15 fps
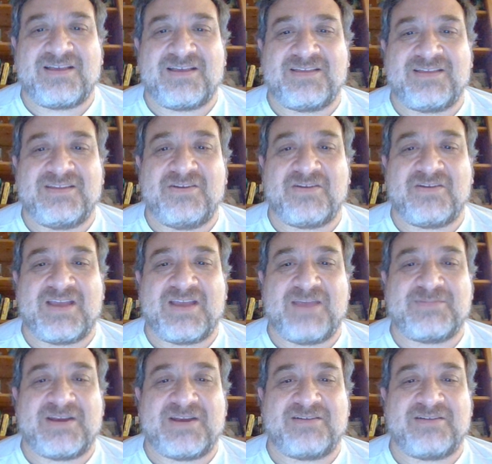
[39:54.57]
near
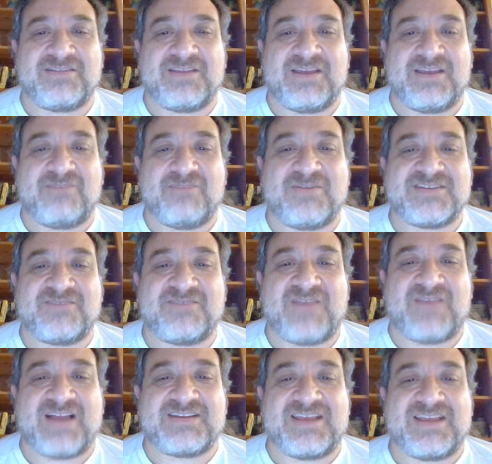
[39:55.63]
Cape Town. It was, in
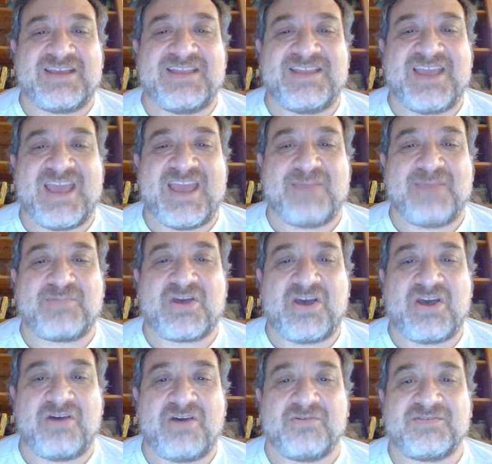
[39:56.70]
fact, in Cape
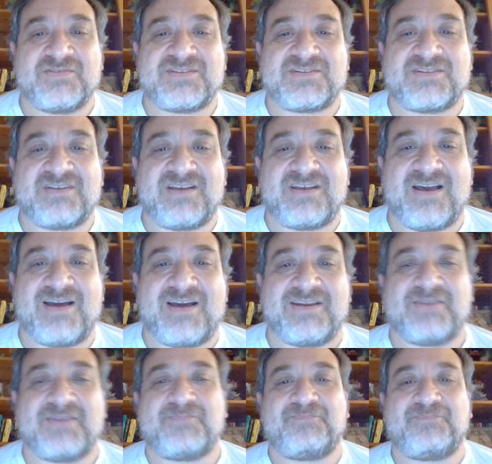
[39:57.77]
Coast,
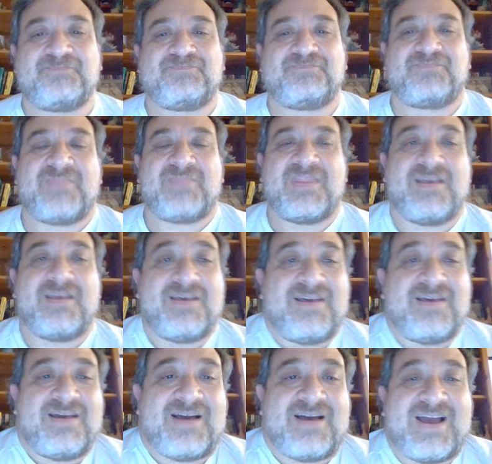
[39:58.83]
Ghana.
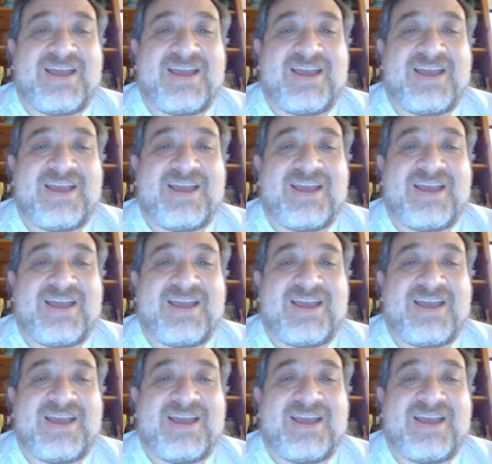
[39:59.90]
I